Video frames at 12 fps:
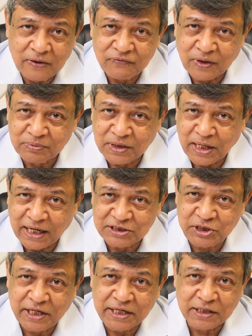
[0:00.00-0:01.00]
from the
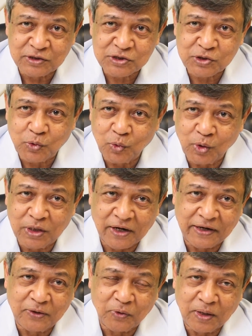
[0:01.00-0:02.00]
Nigerian school
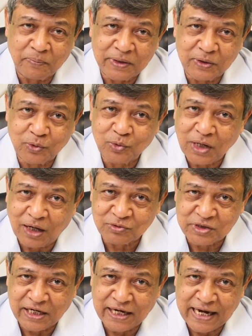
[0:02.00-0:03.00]
curriculum in
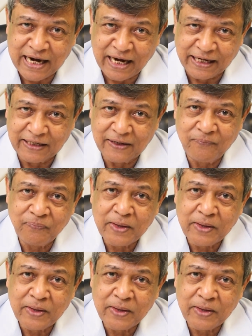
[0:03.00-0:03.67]
2009,